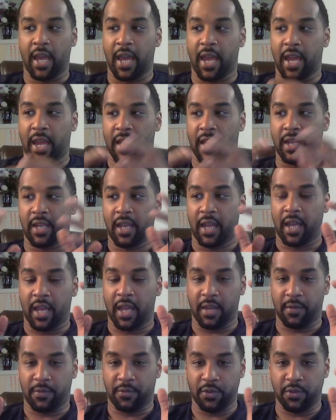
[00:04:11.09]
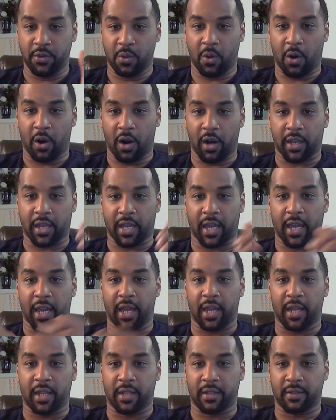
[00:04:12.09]
And if you are
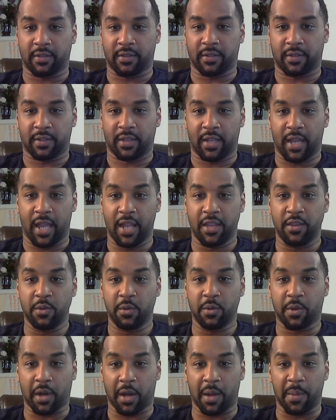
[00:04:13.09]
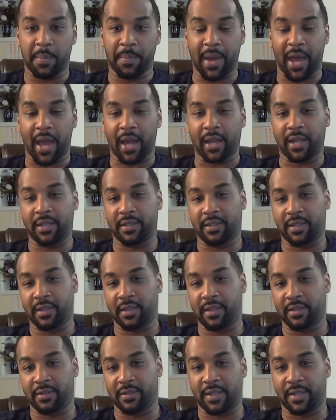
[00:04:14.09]
kings and you come back into
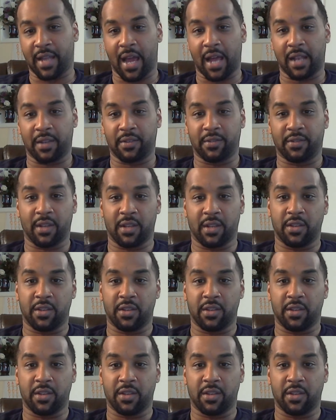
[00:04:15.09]
this knowledge,